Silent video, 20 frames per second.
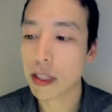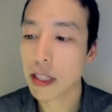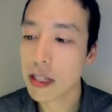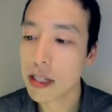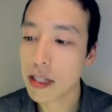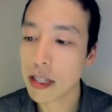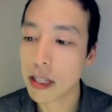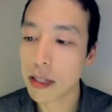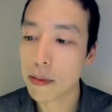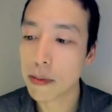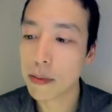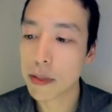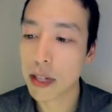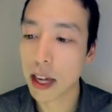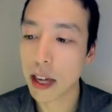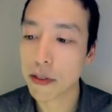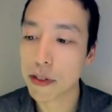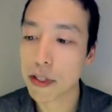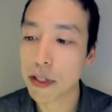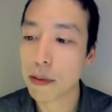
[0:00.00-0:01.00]
These seem to
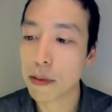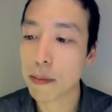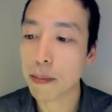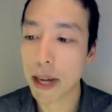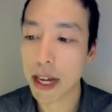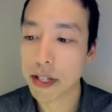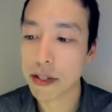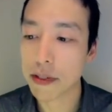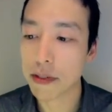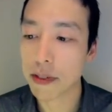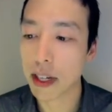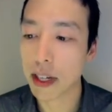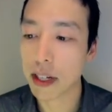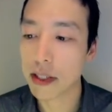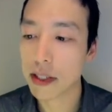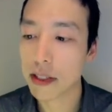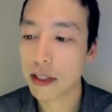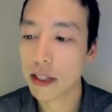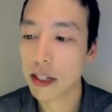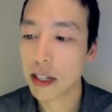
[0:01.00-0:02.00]
have some mass
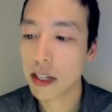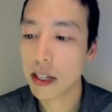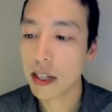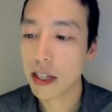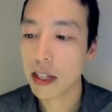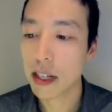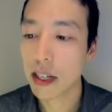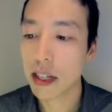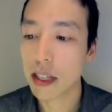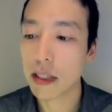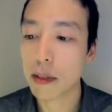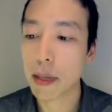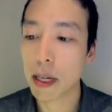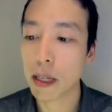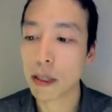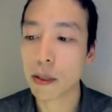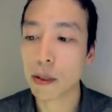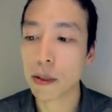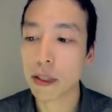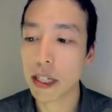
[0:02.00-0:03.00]
effect in the
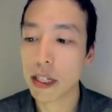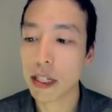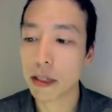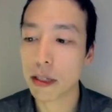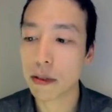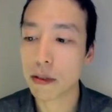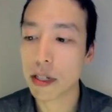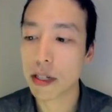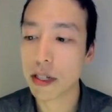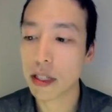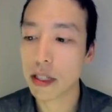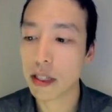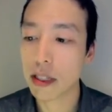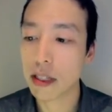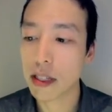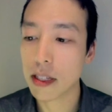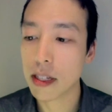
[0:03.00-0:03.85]
periorlandic region.